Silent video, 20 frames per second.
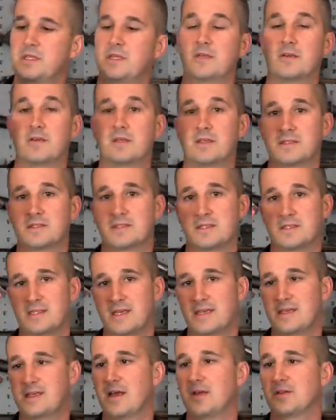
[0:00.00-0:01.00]
here is the
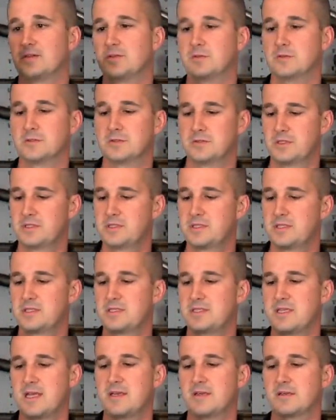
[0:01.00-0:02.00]
takedown tool. So this is
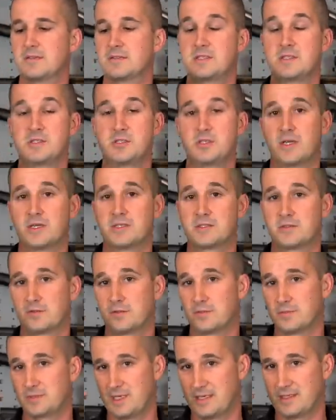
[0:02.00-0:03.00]
standard CGS
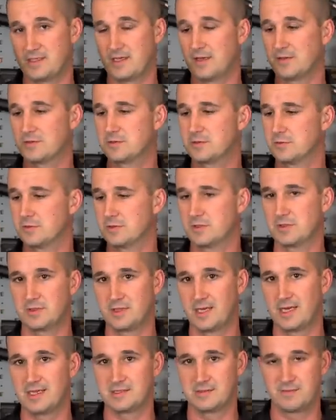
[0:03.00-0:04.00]
group takedown tool that
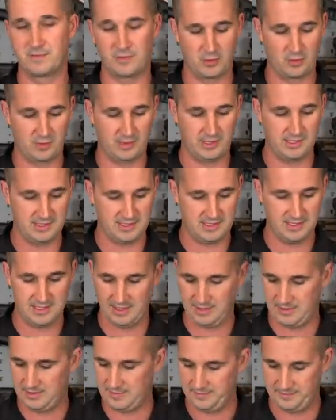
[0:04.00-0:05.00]
you guys have already
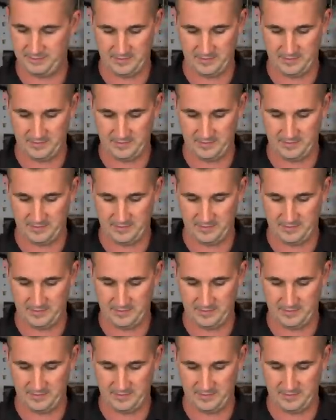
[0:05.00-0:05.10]
seen.